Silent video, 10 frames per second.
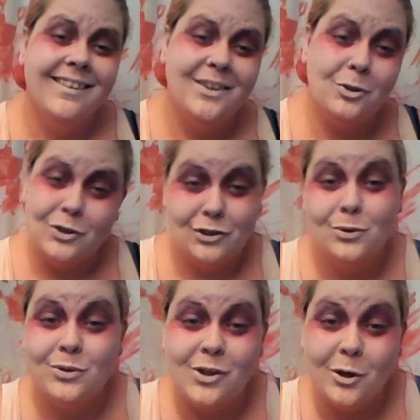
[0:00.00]
You can
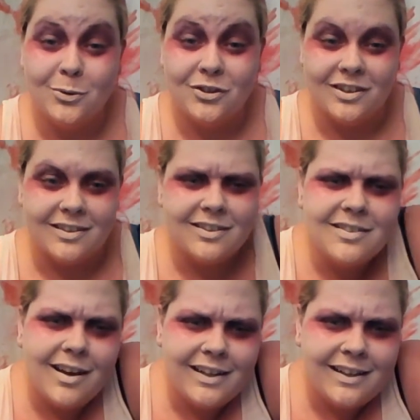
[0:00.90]
use those to
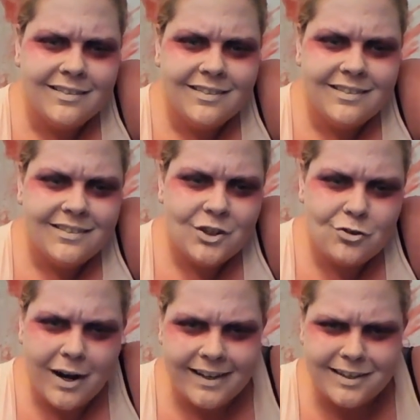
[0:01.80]
study,
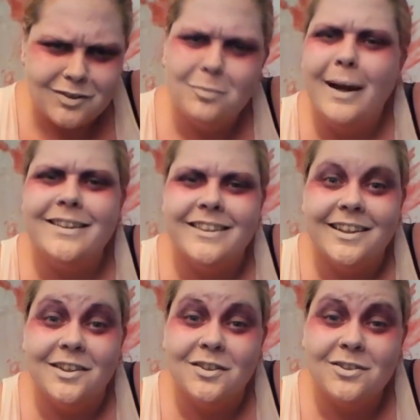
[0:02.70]
try and get some
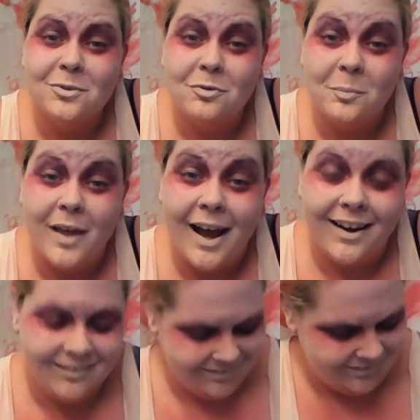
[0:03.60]
ideas from
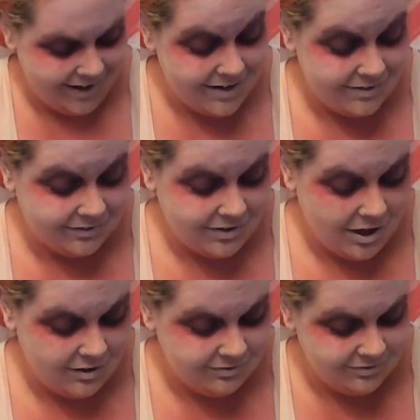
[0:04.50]
that. That is
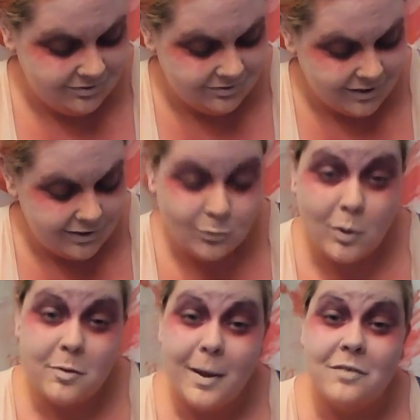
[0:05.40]
one
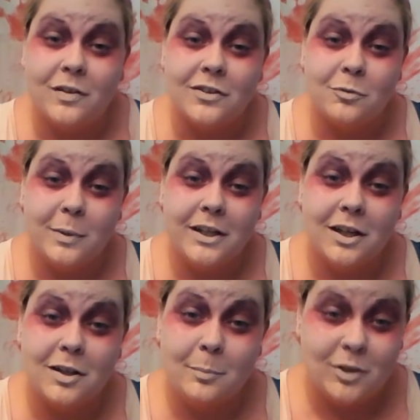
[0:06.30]
of the benefits of being a
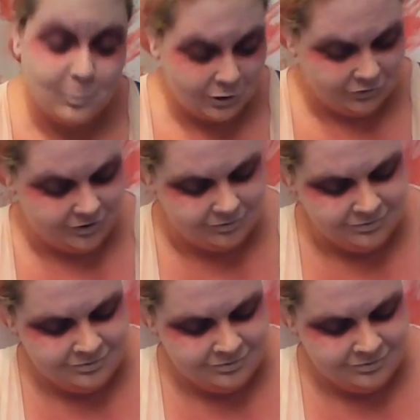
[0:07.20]
clumsy person.